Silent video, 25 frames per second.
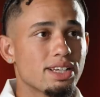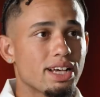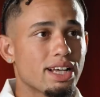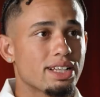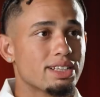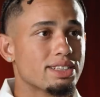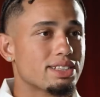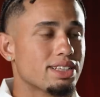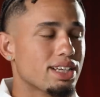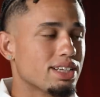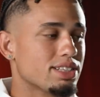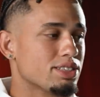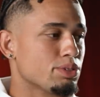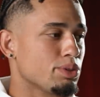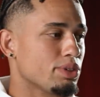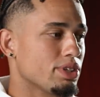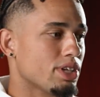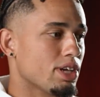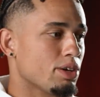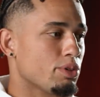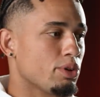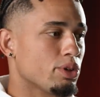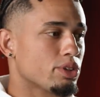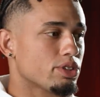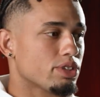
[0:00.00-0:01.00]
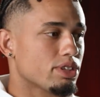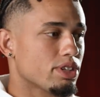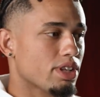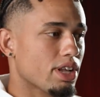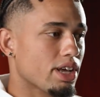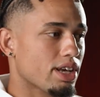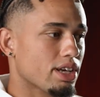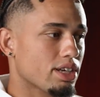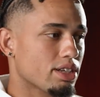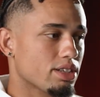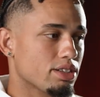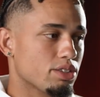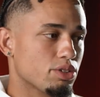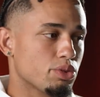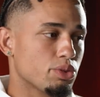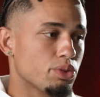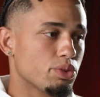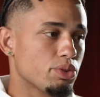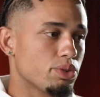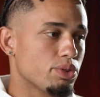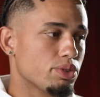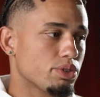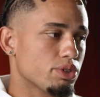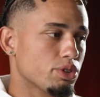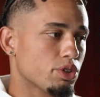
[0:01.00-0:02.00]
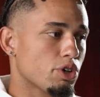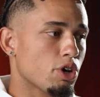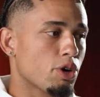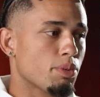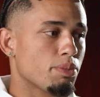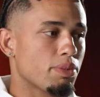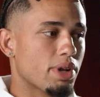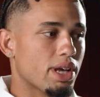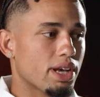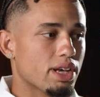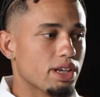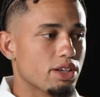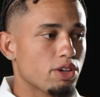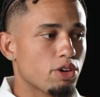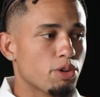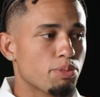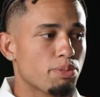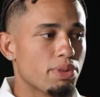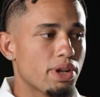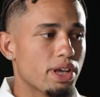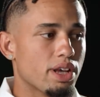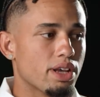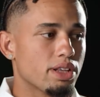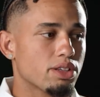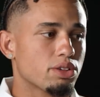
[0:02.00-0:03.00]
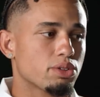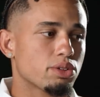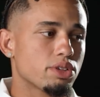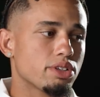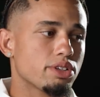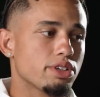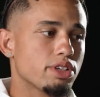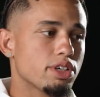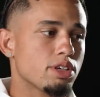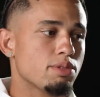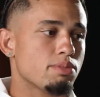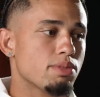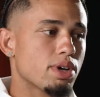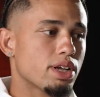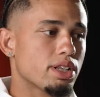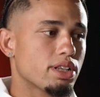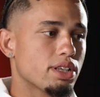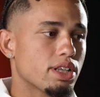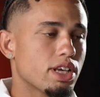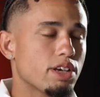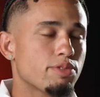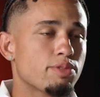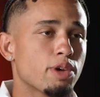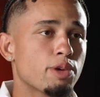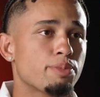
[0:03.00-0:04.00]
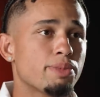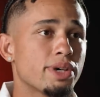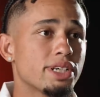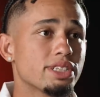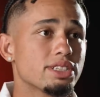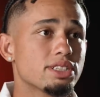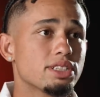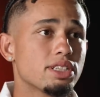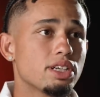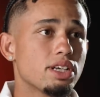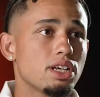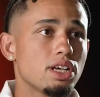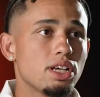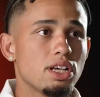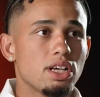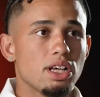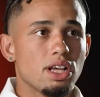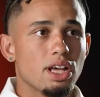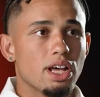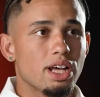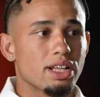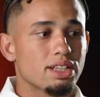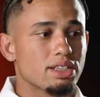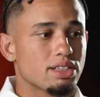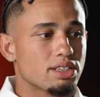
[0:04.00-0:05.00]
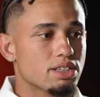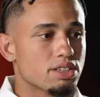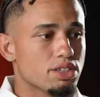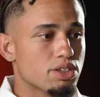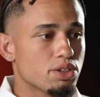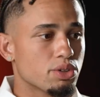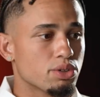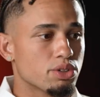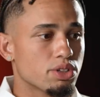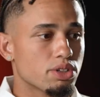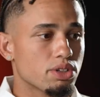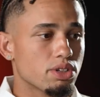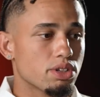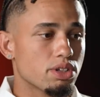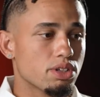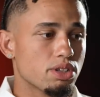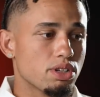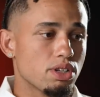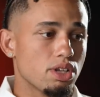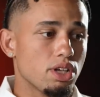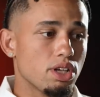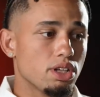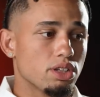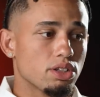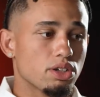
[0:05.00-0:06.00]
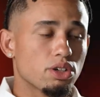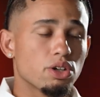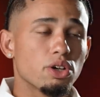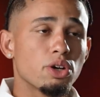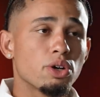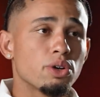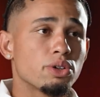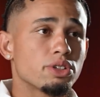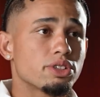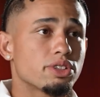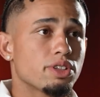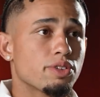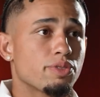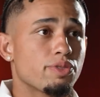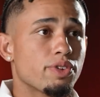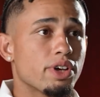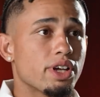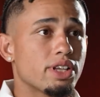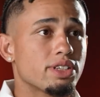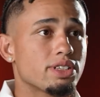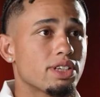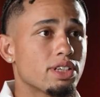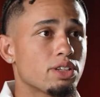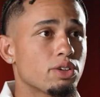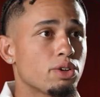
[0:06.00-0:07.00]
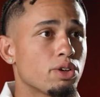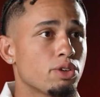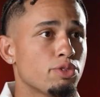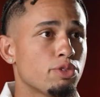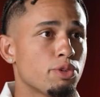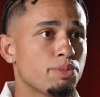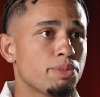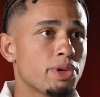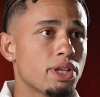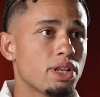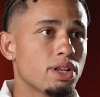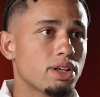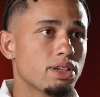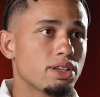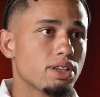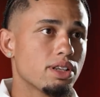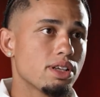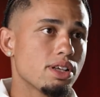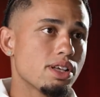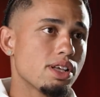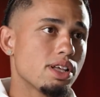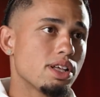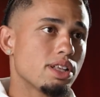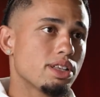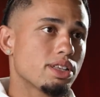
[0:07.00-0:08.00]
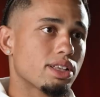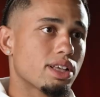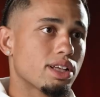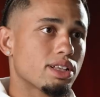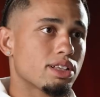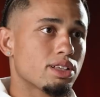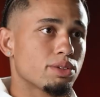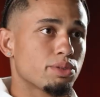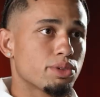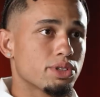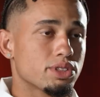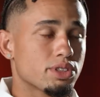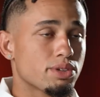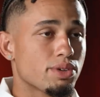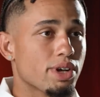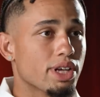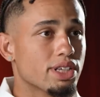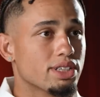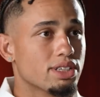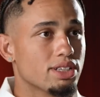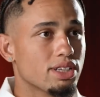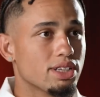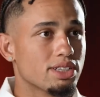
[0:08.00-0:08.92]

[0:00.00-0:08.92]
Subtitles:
And that's what I want, like to come like a young player into the team and give my best and show the coach, the fans and all for Milan that it was the right